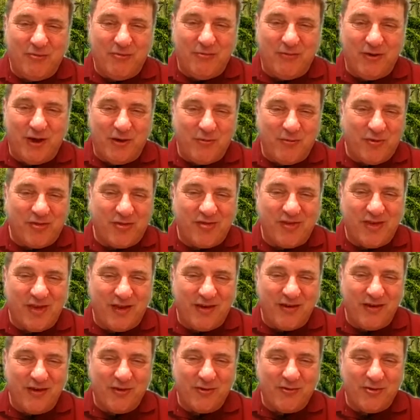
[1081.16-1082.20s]
When I was
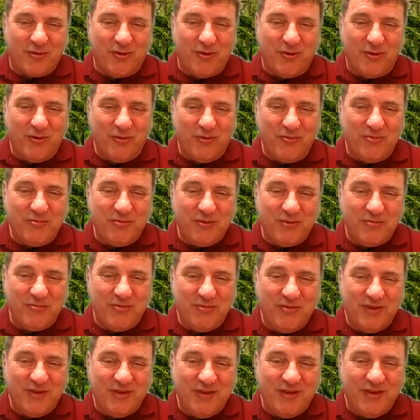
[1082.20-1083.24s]
10 years old,
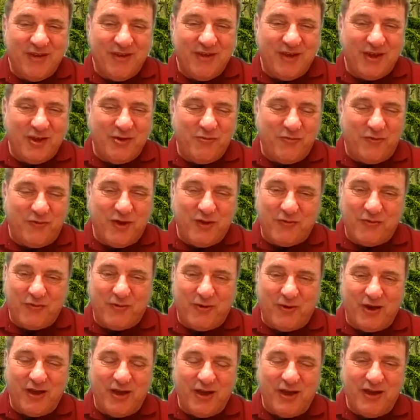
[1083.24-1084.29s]
in fifth
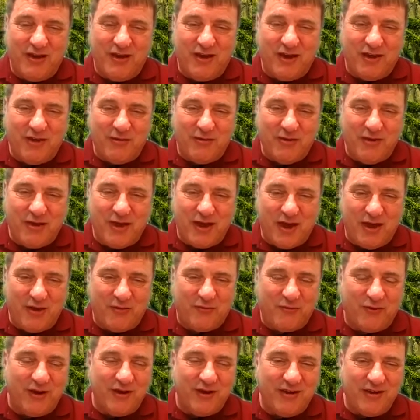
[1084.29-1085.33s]
grade, I had a
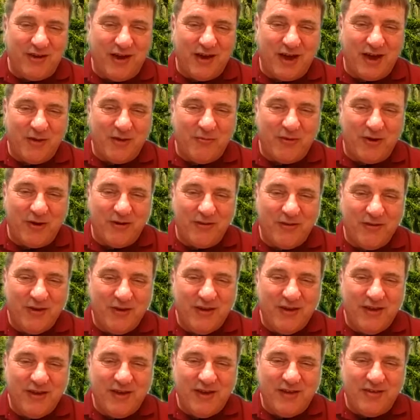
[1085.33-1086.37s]
friend and we were
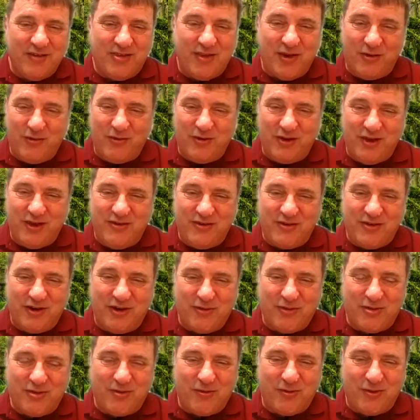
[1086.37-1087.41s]
telling each
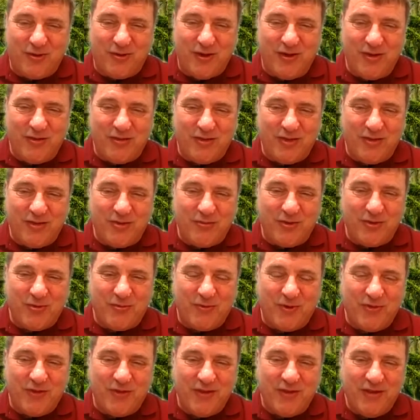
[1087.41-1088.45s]
other stories. This was
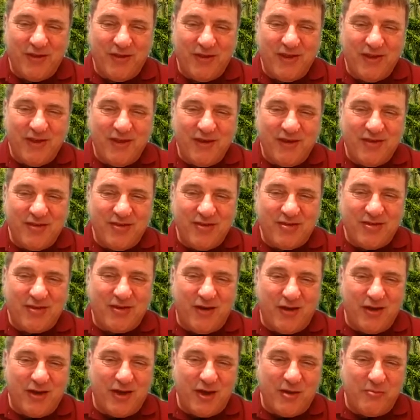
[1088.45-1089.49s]
when the
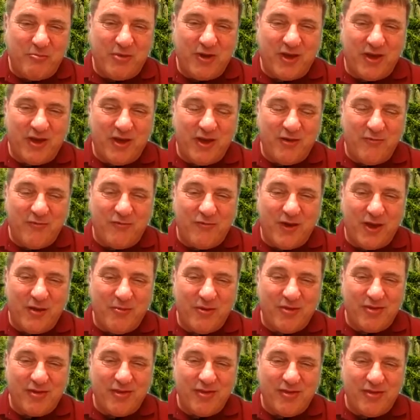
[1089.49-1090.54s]
skunk ape became
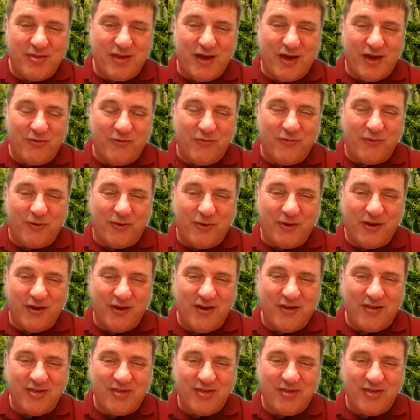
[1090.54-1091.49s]
famous in South Florida.